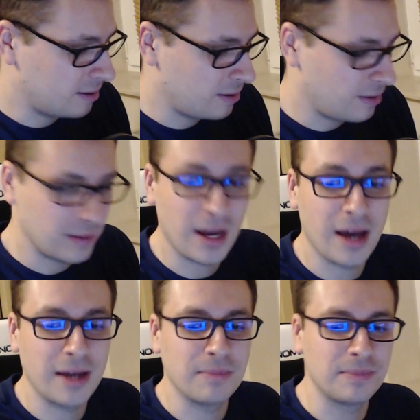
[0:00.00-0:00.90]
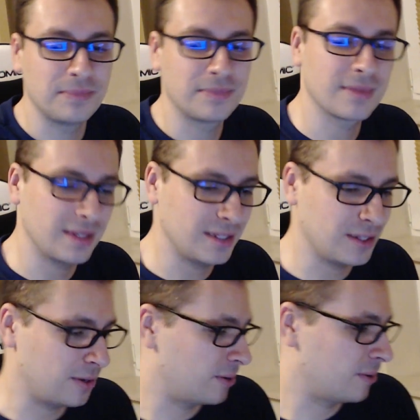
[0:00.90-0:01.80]
time.
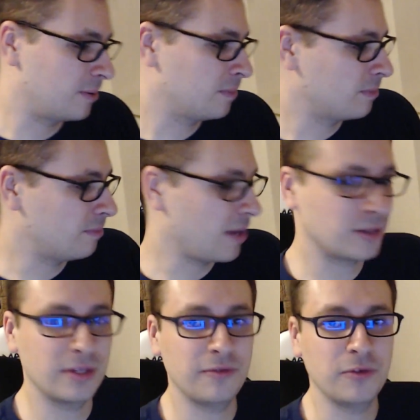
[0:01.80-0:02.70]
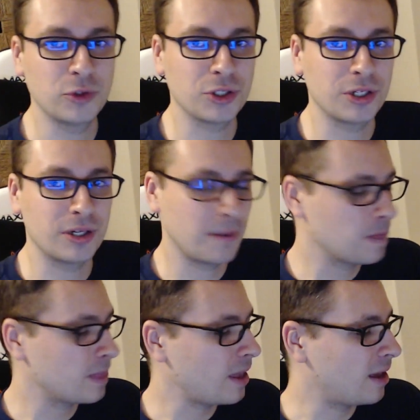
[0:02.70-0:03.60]
So, Back to the Future
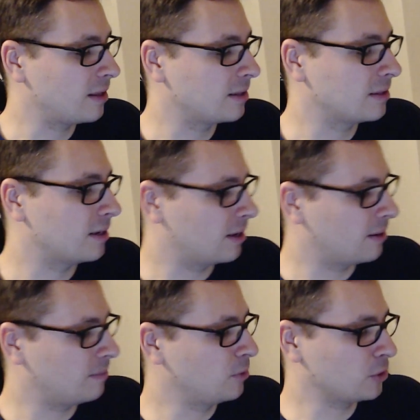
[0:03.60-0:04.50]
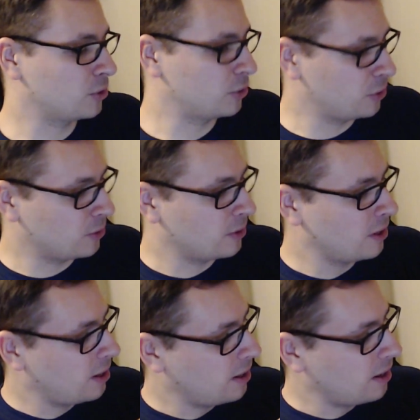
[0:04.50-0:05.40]
and Doctor Who.
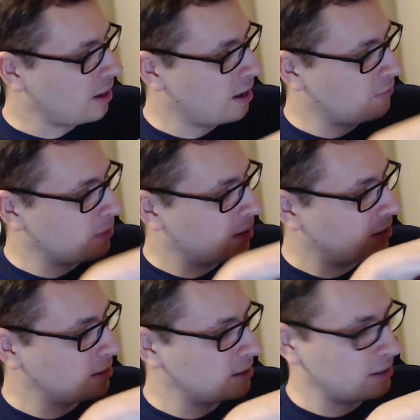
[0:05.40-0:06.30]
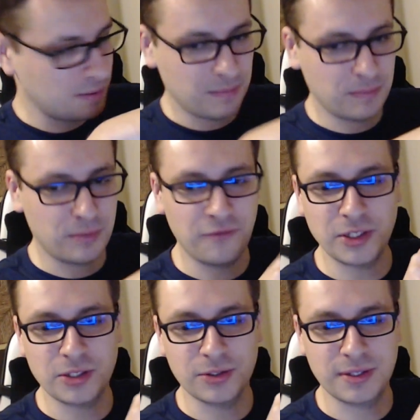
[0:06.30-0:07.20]
I have my
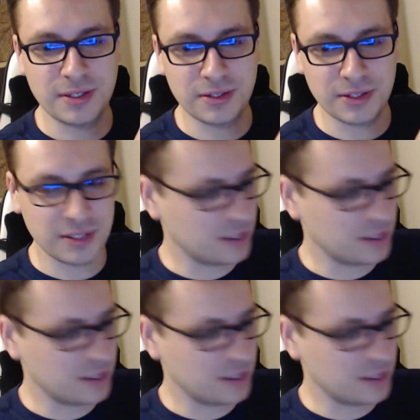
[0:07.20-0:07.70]
professional scissors